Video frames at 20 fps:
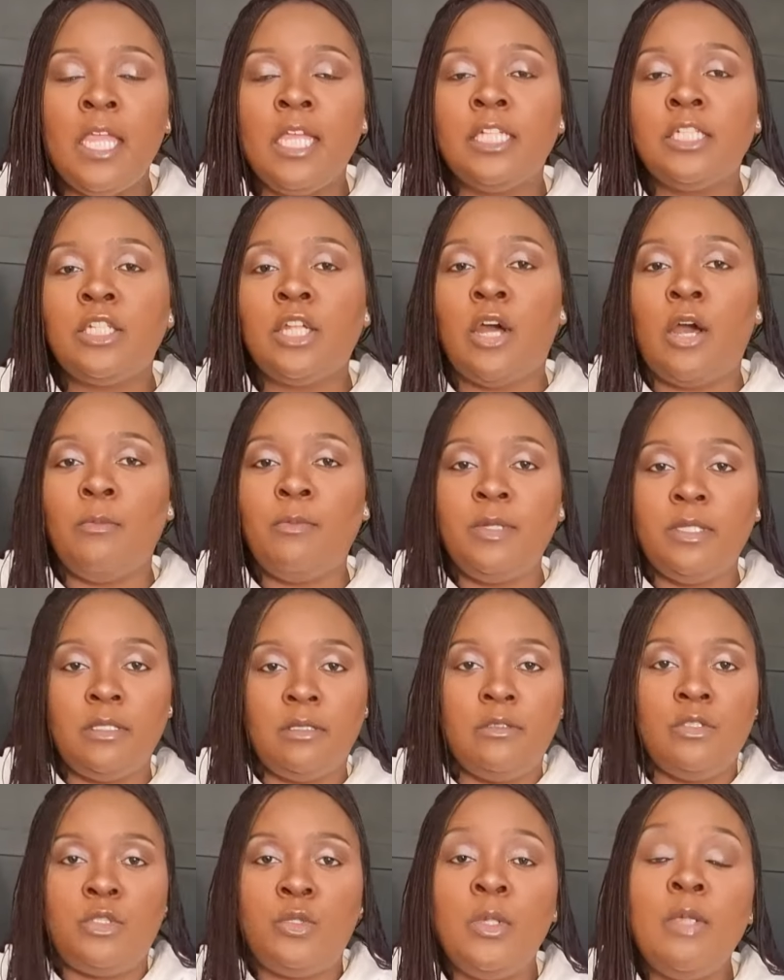So I'll be
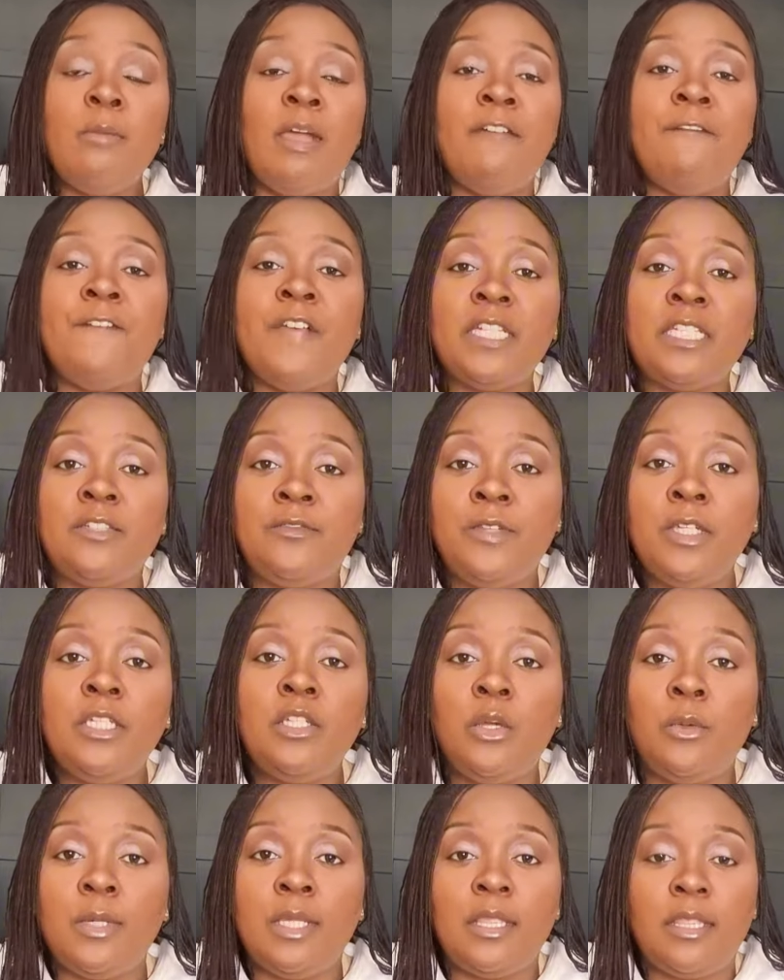doing my first
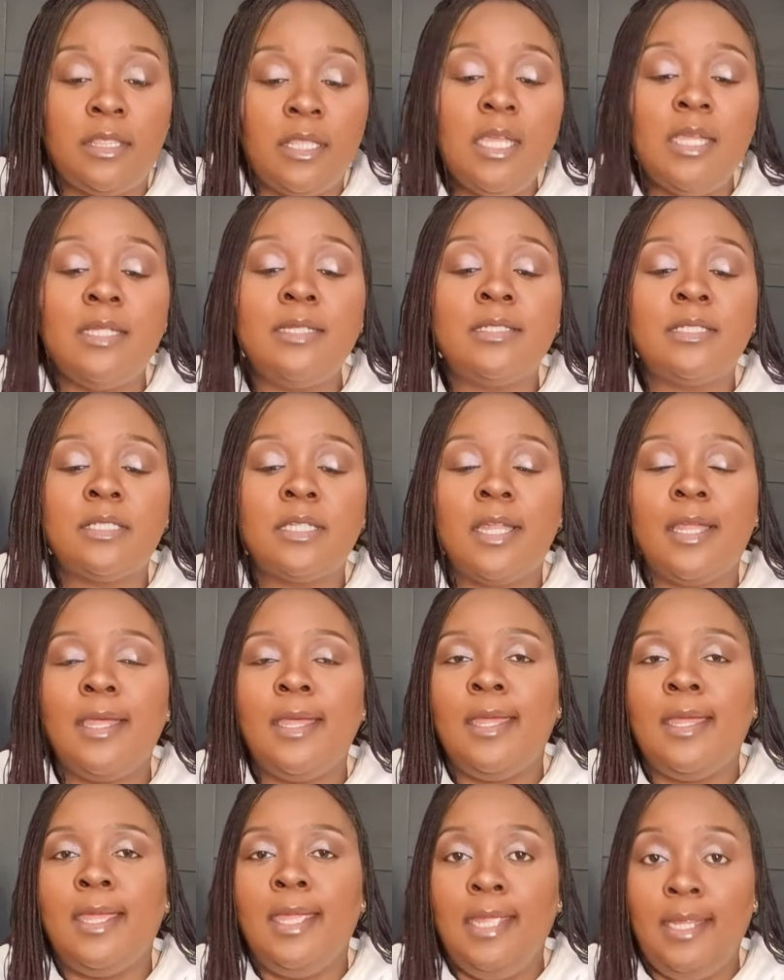video with this.
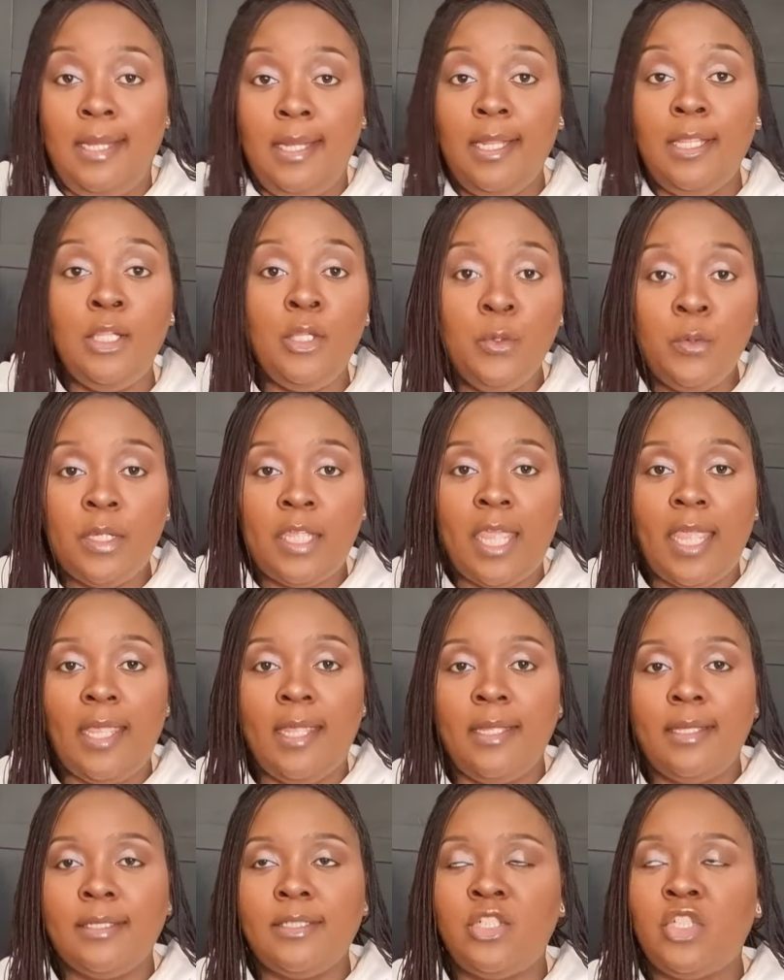in the
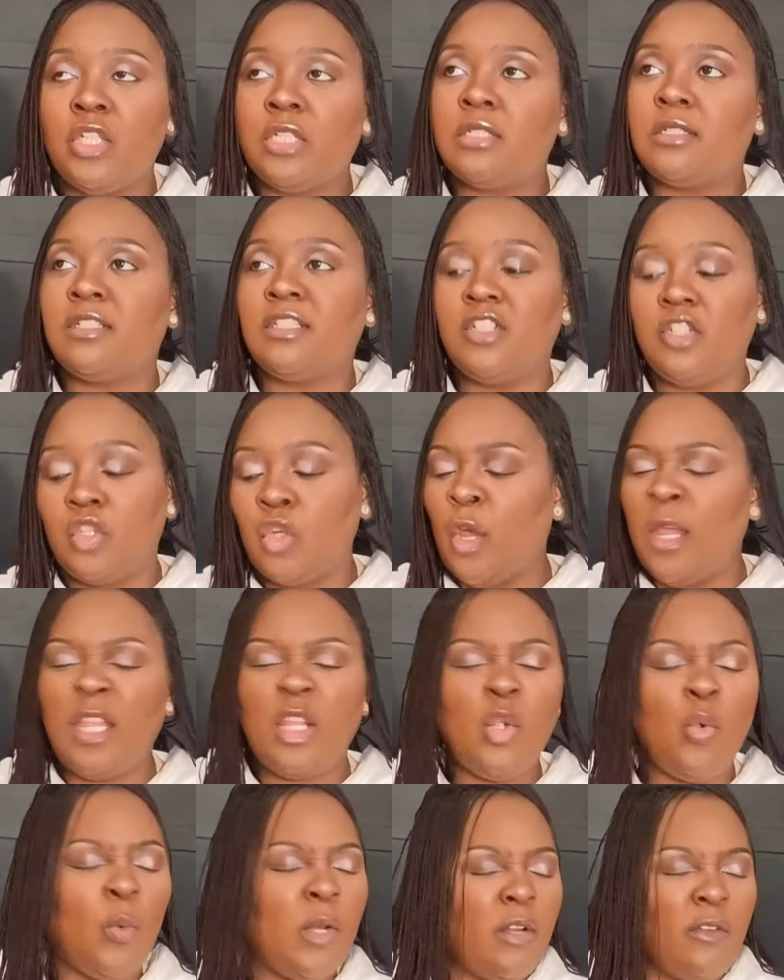UK, just showing
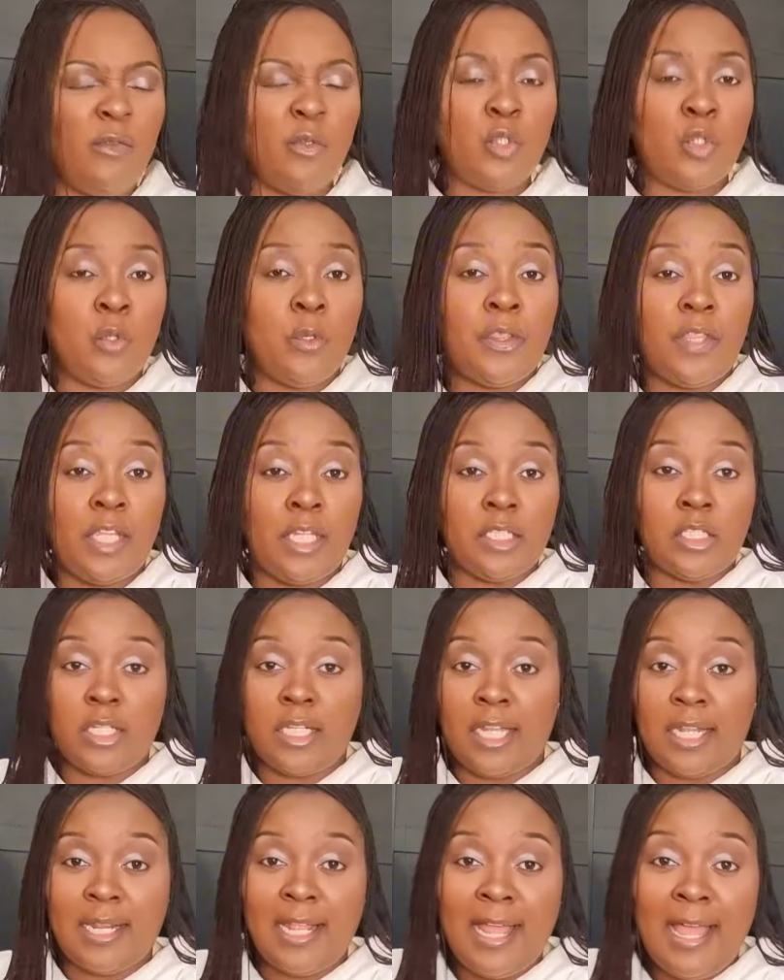you one or two things so
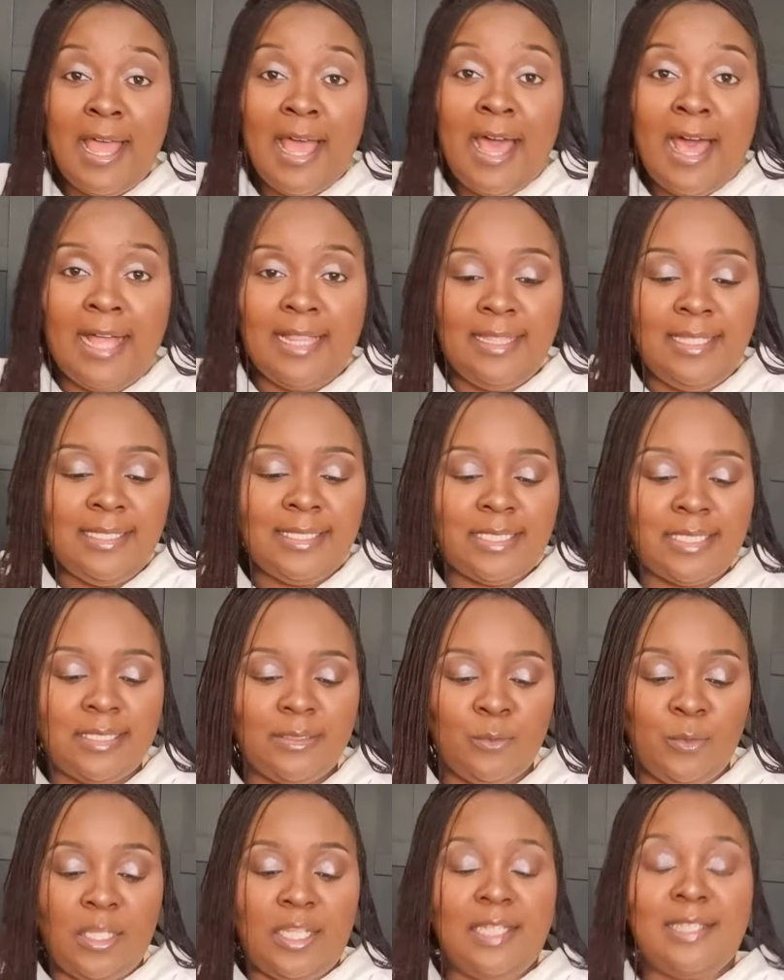that at least
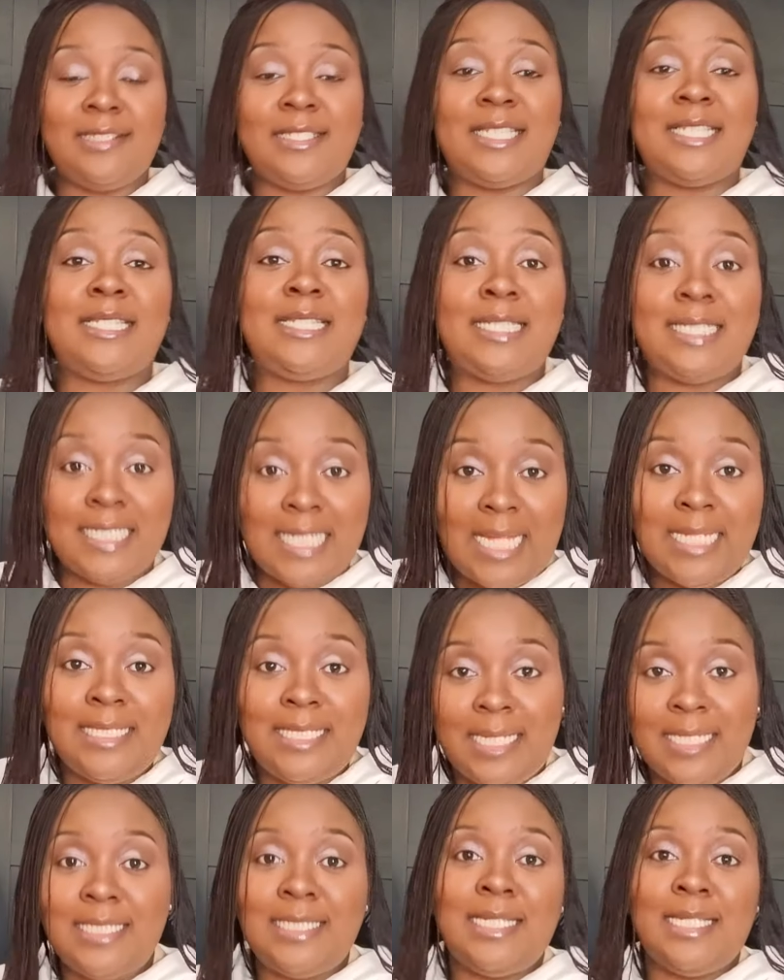you can start
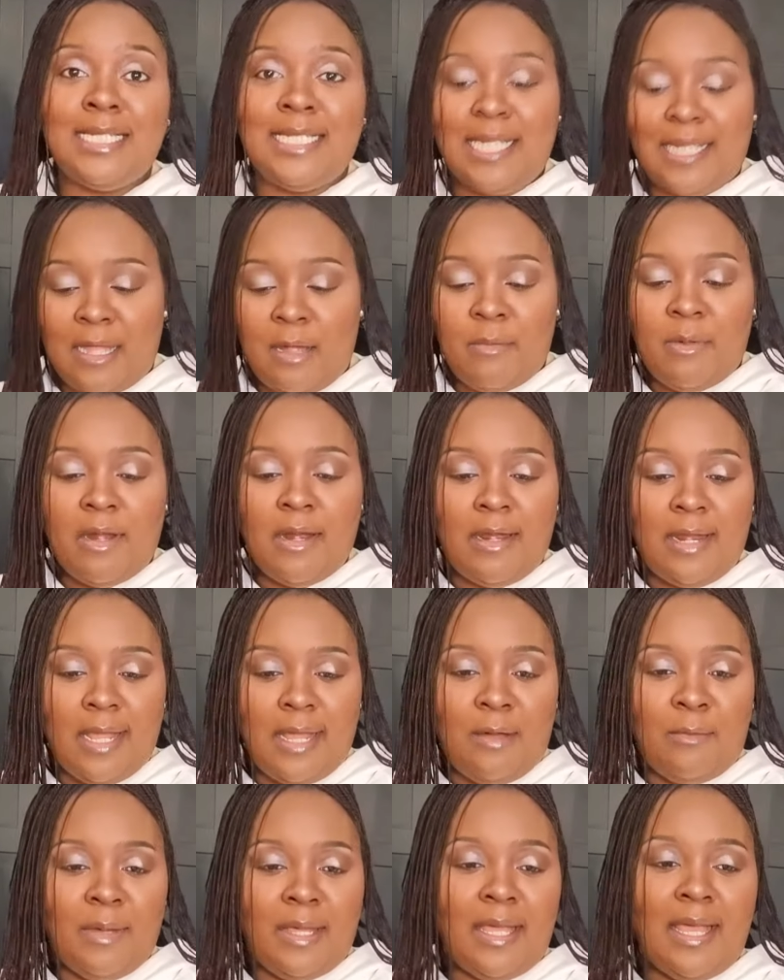testing the camera
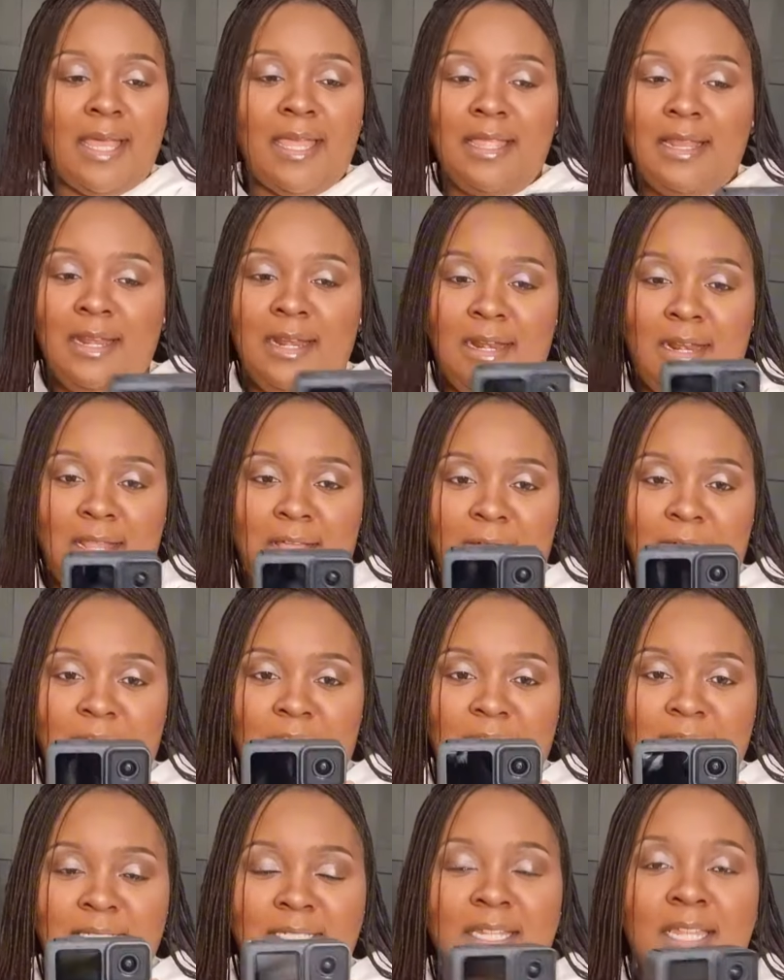now. But I love
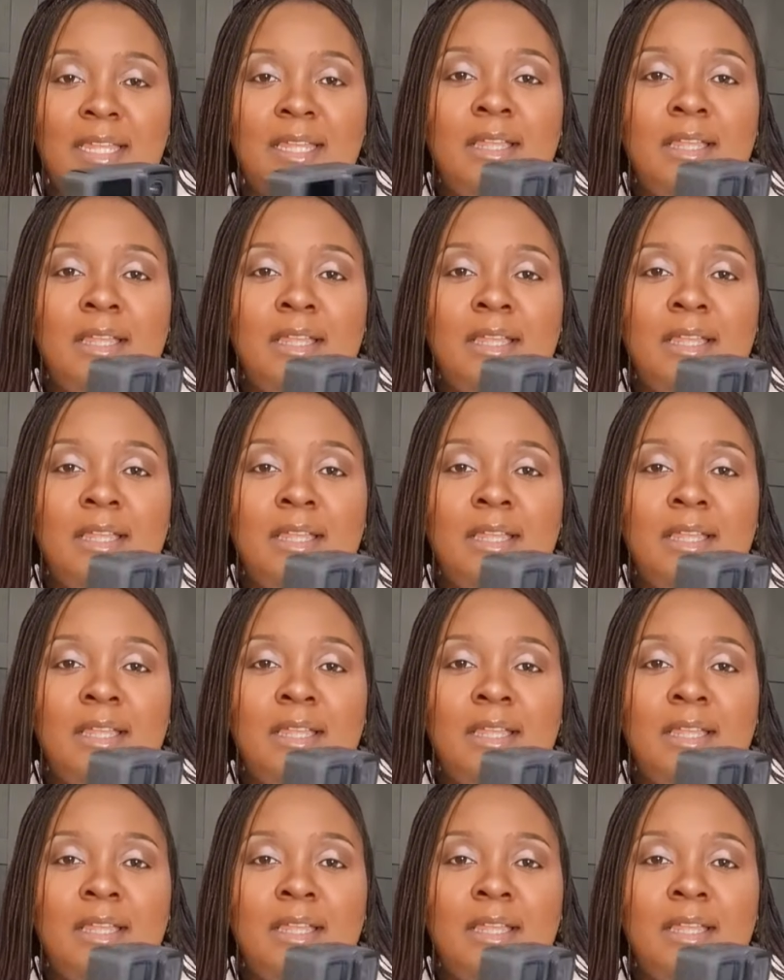this.